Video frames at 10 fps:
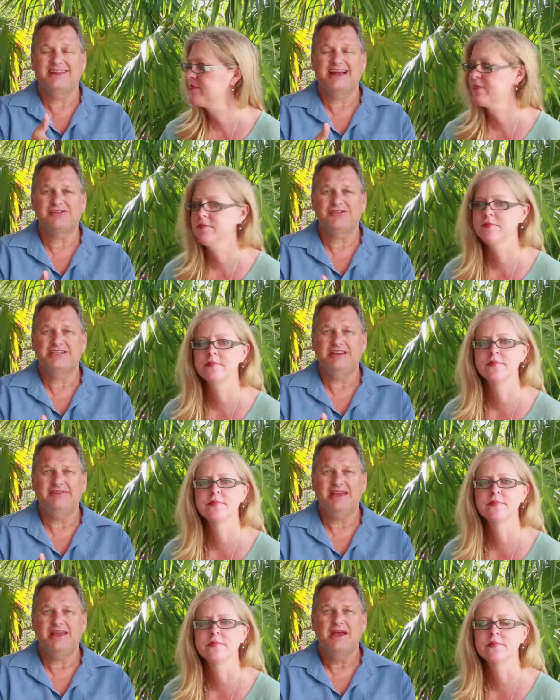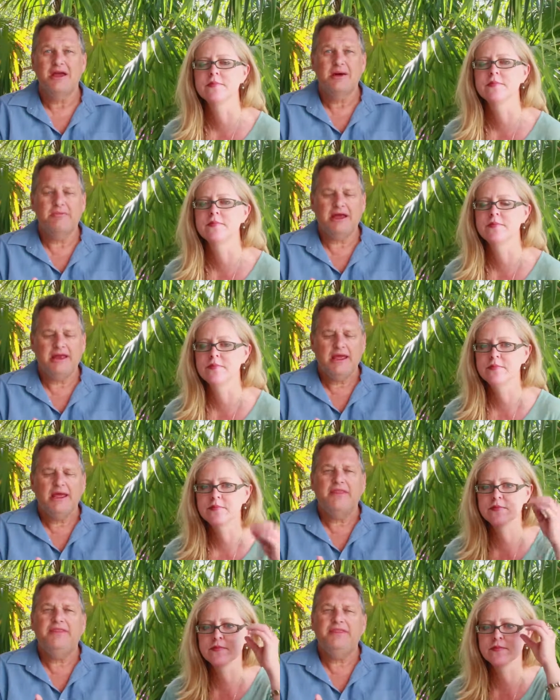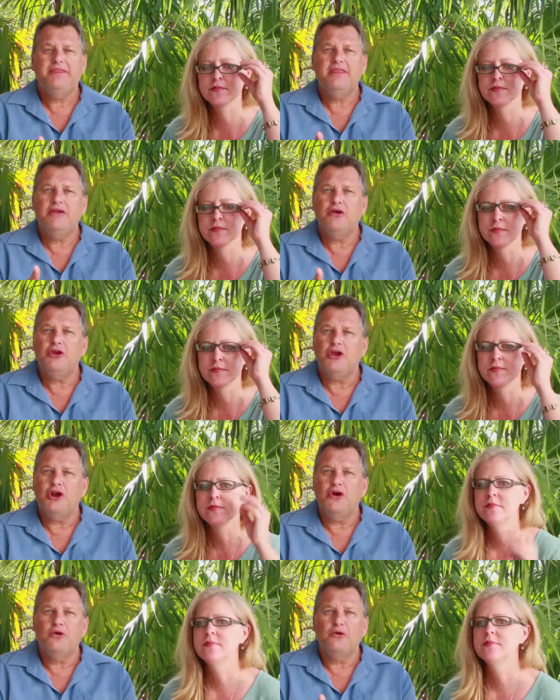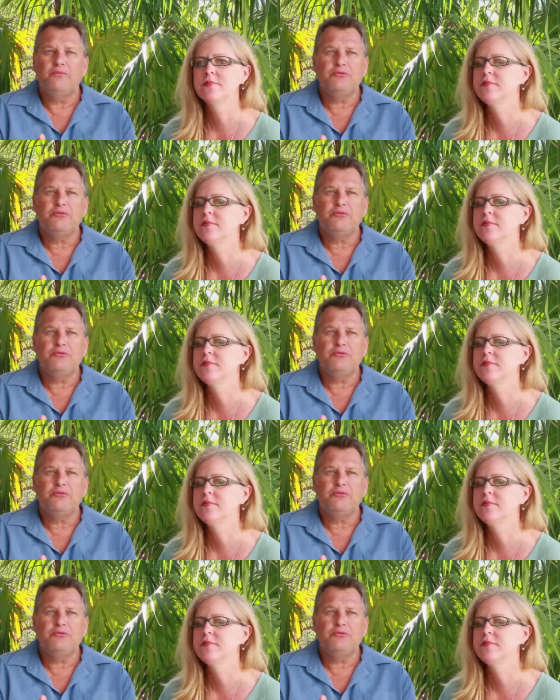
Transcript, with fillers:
Speaker 1: national TV, but you know,